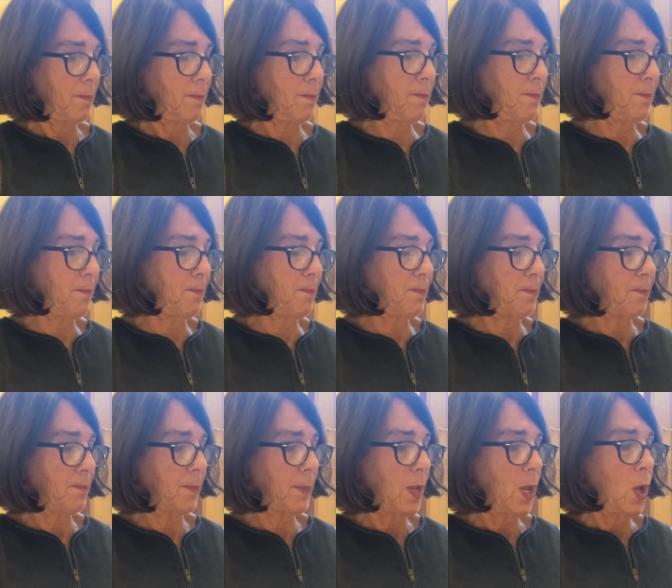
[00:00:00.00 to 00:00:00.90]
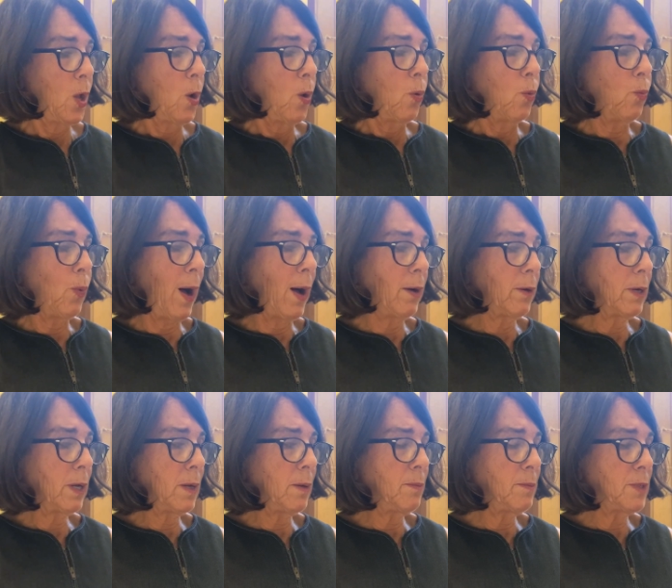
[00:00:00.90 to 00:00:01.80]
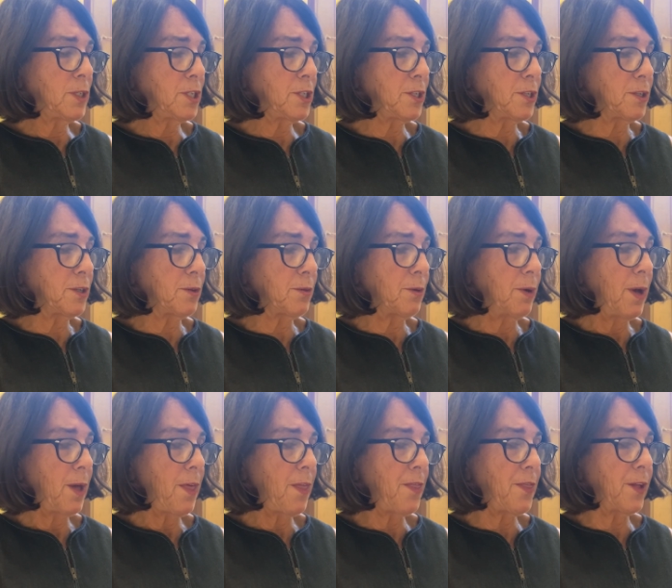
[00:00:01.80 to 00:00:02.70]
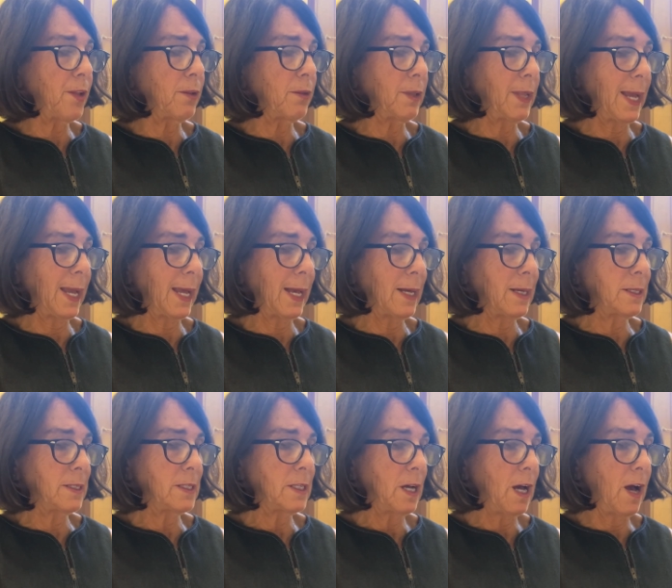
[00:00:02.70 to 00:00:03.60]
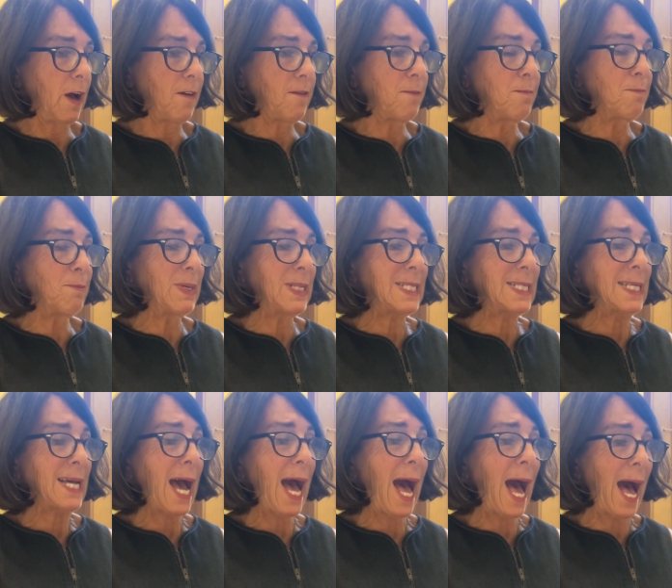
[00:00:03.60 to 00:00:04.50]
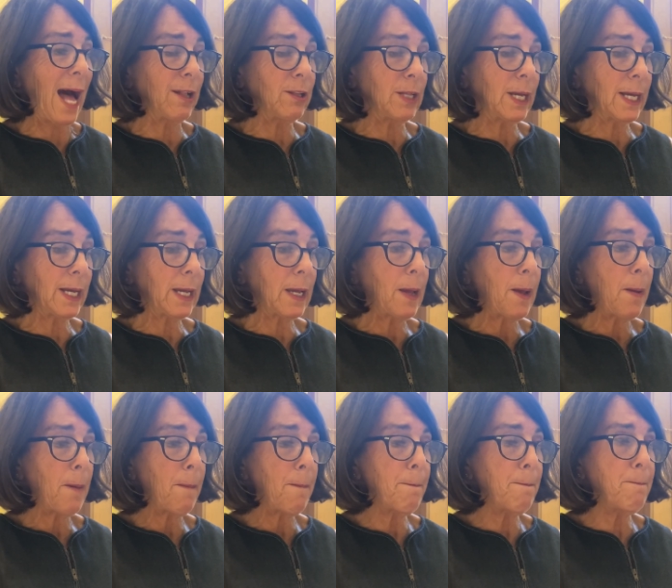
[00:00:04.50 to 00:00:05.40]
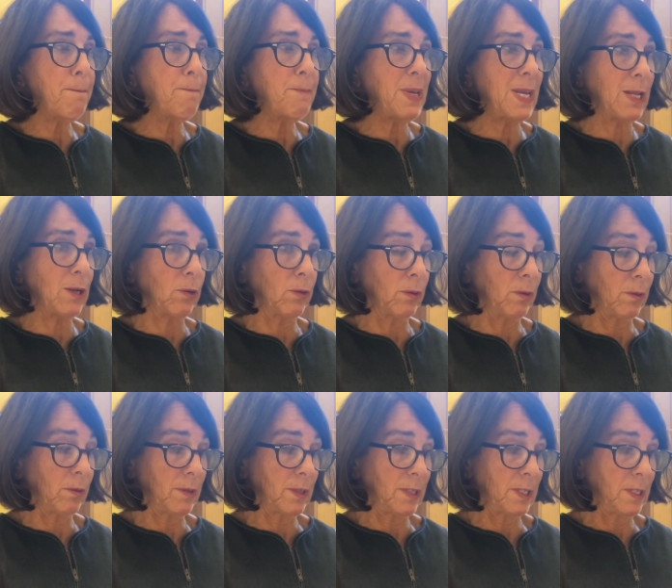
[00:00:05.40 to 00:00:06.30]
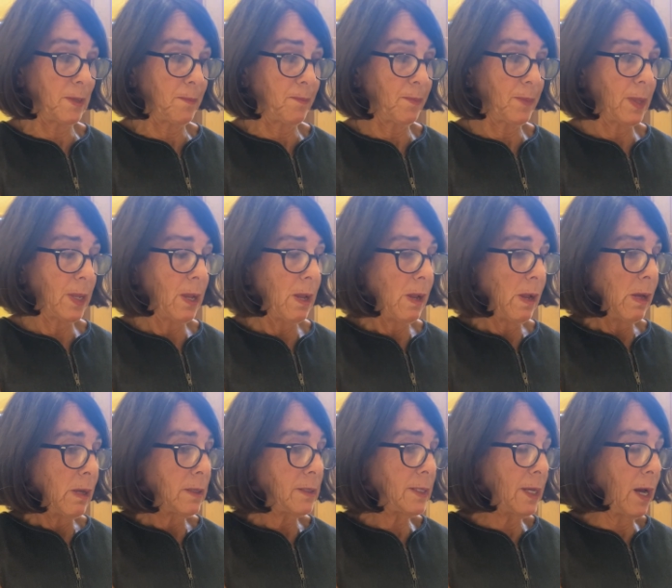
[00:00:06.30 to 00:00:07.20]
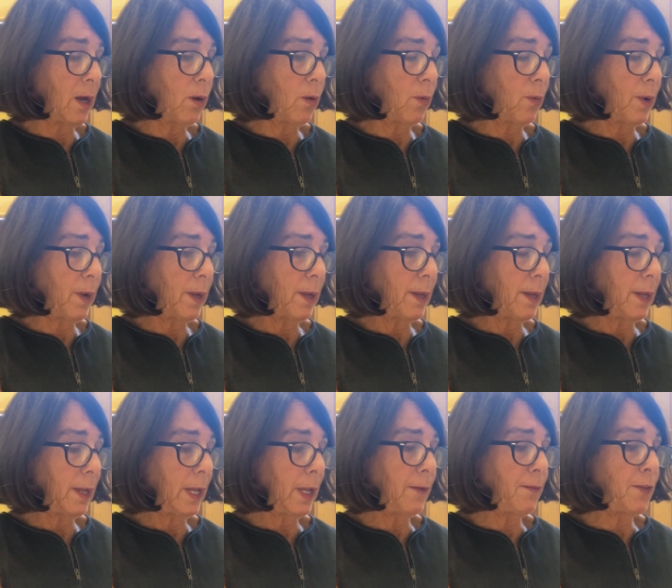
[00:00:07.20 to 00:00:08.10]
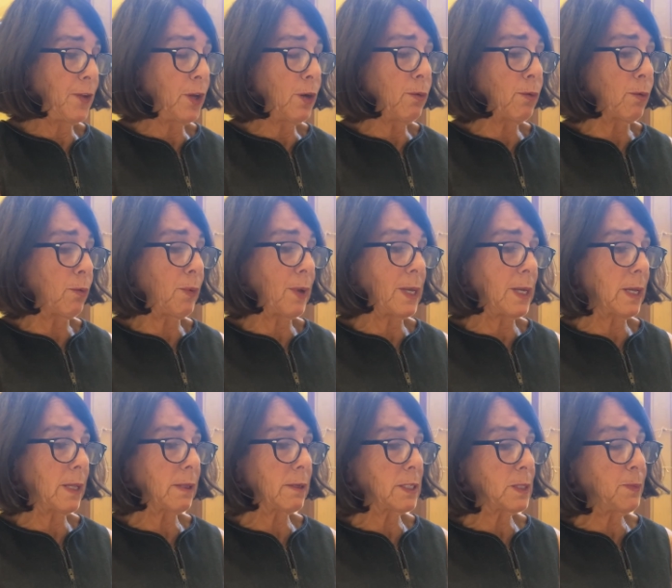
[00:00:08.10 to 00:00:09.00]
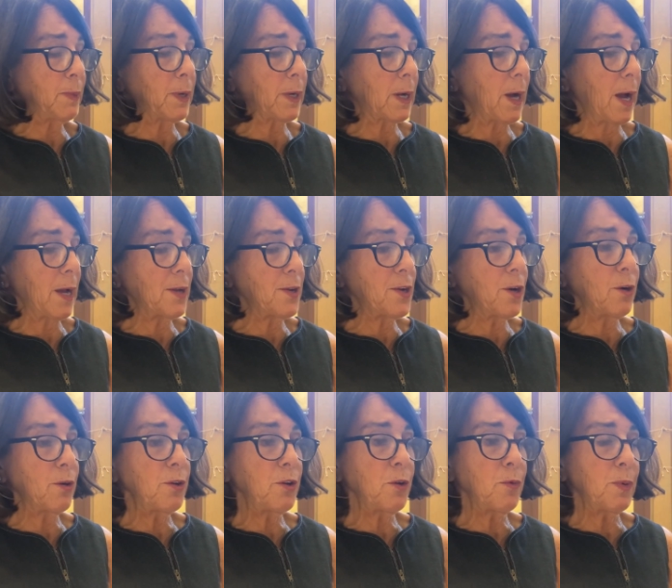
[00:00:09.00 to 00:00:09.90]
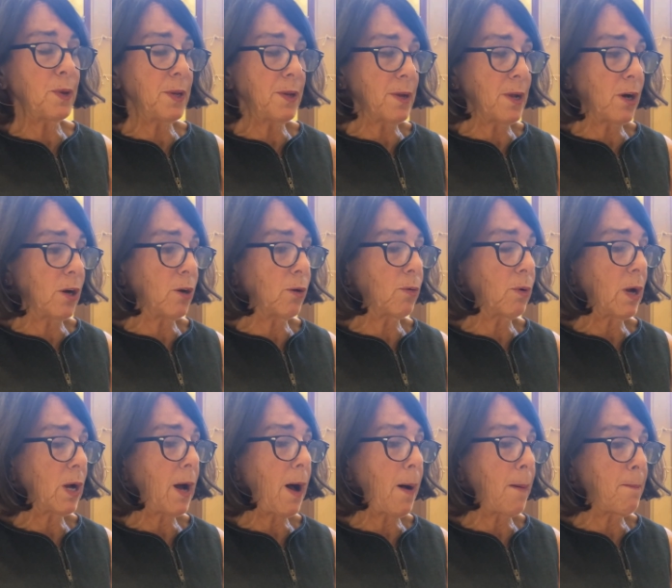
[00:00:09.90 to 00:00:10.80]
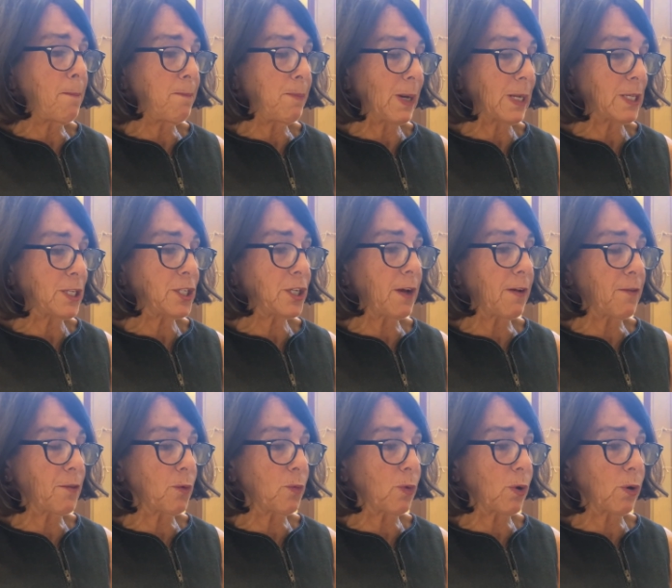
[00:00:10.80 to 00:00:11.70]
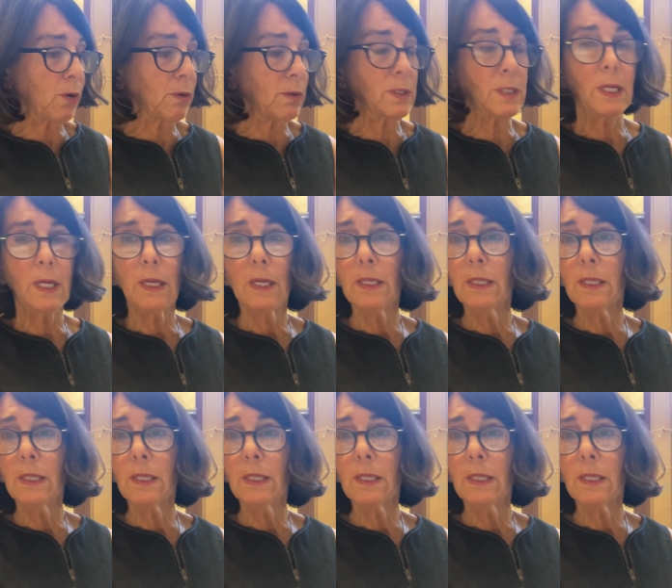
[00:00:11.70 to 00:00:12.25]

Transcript: Hmm. Welcome to the land of metallic beetles. So if you were reading this book, I know you would know a bunch of the words.